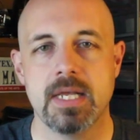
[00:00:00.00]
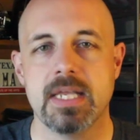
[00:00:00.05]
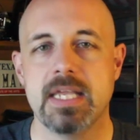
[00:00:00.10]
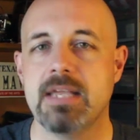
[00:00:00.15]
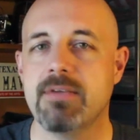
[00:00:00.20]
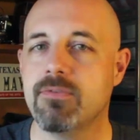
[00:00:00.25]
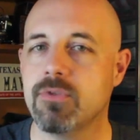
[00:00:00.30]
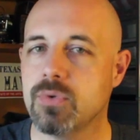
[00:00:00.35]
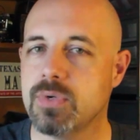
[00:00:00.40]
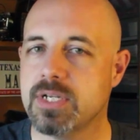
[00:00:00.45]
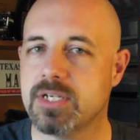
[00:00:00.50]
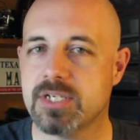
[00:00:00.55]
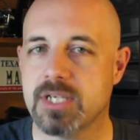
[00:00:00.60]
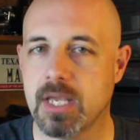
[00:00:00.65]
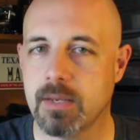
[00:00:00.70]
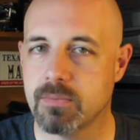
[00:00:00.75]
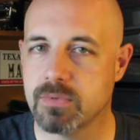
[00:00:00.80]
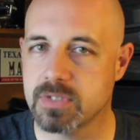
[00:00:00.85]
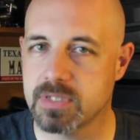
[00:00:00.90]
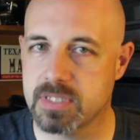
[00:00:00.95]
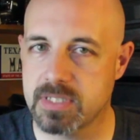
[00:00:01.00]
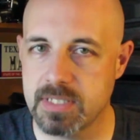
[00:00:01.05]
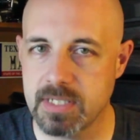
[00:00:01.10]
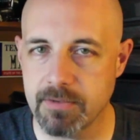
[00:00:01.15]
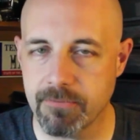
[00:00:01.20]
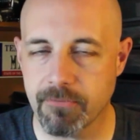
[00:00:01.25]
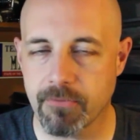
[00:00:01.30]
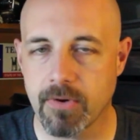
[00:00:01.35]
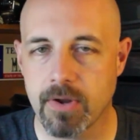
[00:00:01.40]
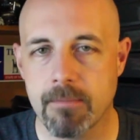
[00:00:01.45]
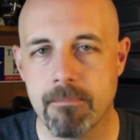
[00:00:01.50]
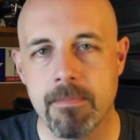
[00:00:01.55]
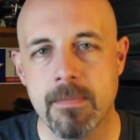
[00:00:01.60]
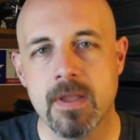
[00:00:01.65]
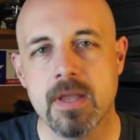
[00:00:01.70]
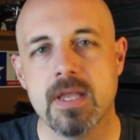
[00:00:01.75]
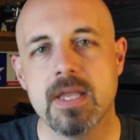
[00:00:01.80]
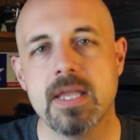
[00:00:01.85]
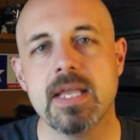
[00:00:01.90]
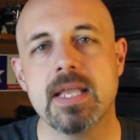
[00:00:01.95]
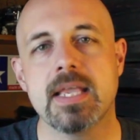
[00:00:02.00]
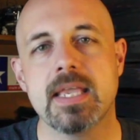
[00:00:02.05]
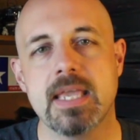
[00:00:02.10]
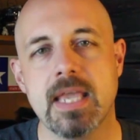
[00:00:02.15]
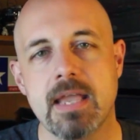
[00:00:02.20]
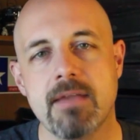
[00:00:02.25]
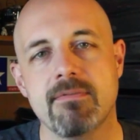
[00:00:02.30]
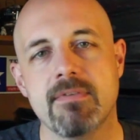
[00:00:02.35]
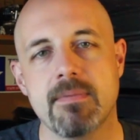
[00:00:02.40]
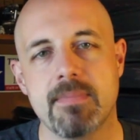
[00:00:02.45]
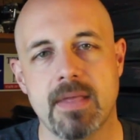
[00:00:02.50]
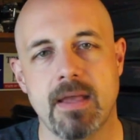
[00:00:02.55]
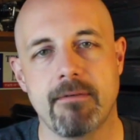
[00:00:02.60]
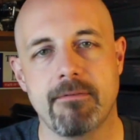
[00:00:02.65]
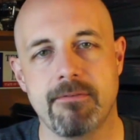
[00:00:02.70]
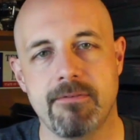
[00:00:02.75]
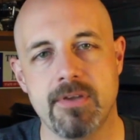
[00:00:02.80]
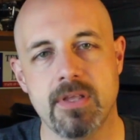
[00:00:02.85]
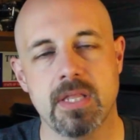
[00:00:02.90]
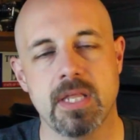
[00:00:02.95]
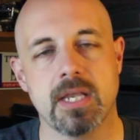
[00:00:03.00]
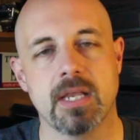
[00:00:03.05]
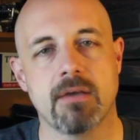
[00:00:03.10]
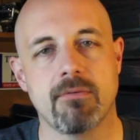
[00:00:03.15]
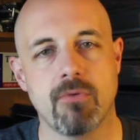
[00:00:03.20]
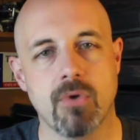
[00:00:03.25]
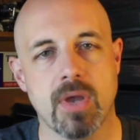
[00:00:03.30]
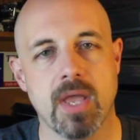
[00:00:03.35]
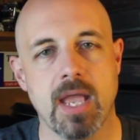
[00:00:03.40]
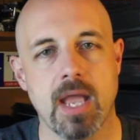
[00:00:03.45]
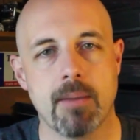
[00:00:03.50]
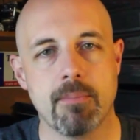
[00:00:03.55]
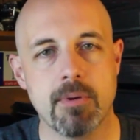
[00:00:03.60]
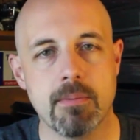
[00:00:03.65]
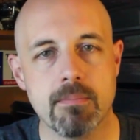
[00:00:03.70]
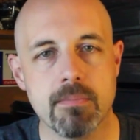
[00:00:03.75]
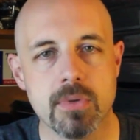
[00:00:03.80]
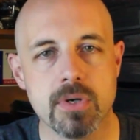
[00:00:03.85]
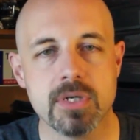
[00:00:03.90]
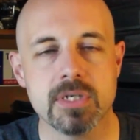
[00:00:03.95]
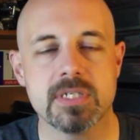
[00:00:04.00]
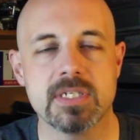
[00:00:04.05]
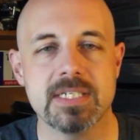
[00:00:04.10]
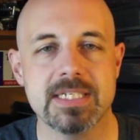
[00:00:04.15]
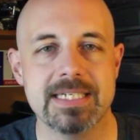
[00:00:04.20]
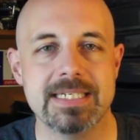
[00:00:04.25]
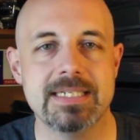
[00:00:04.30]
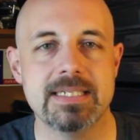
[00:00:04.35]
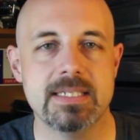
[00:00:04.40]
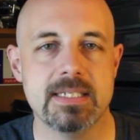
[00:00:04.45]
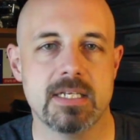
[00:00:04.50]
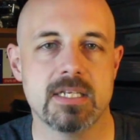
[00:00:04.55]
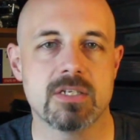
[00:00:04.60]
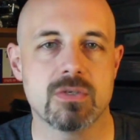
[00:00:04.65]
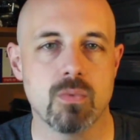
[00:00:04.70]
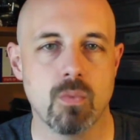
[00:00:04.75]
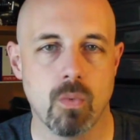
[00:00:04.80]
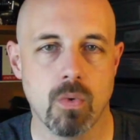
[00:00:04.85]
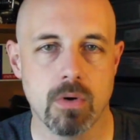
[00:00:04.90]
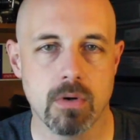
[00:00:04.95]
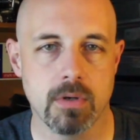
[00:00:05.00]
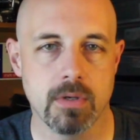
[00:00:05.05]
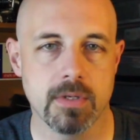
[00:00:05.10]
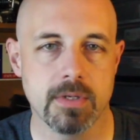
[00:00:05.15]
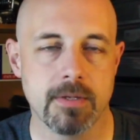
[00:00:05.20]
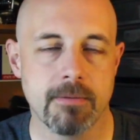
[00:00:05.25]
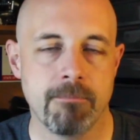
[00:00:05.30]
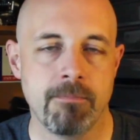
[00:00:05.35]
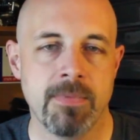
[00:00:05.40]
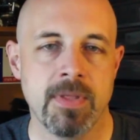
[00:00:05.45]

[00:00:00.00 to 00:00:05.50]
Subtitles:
Even though each game was different, it gave them that feeling of, okay, I'm immersed in this world.